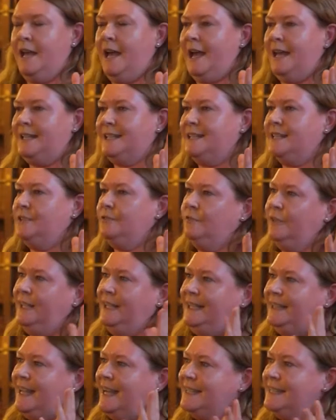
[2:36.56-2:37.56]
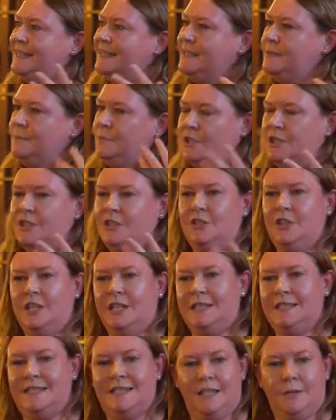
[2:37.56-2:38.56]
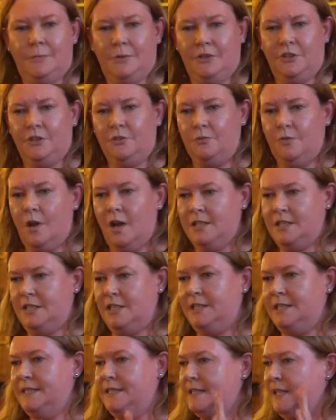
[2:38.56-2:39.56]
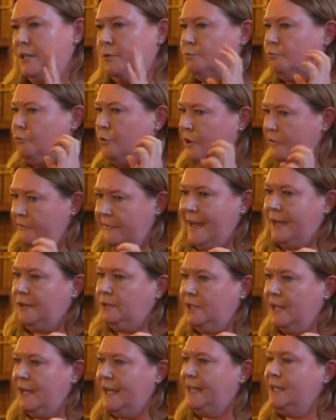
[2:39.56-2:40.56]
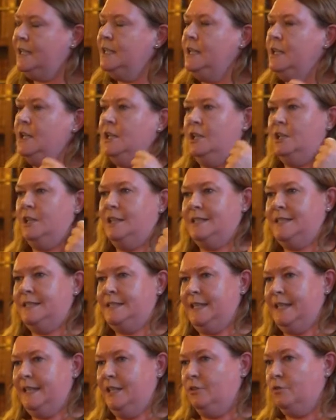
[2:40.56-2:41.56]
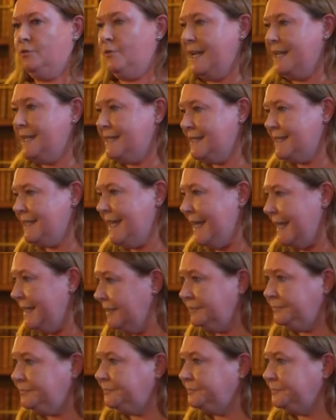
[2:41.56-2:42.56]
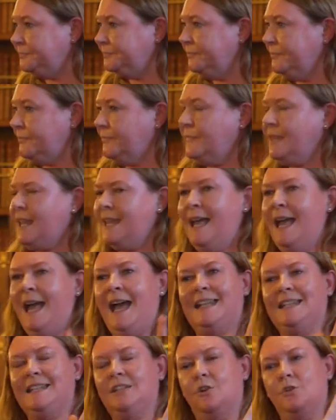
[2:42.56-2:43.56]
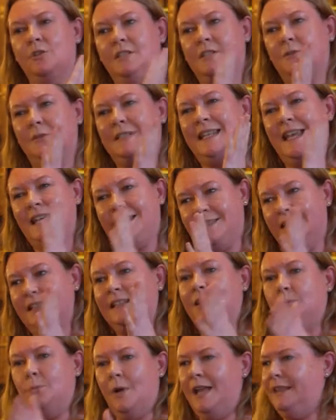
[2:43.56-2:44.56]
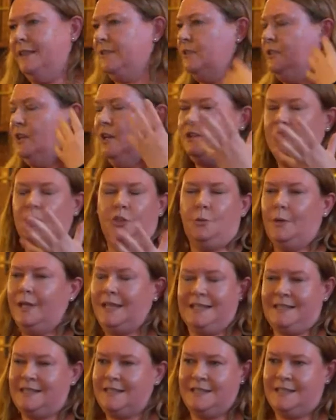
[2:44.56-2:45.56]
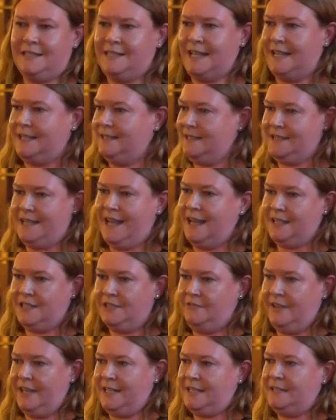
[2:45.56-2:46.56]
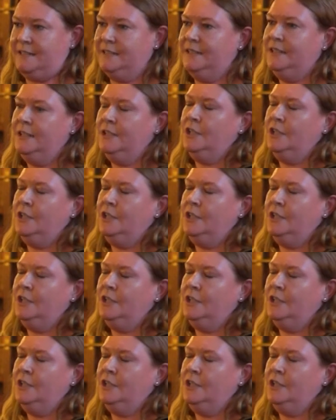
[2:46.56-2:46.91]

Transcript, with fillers: And really, that's as much as you can see with your rods. You can see a rough outline, you can see in grayscale, and also it takes a little while. They're not the quickest cells to activate.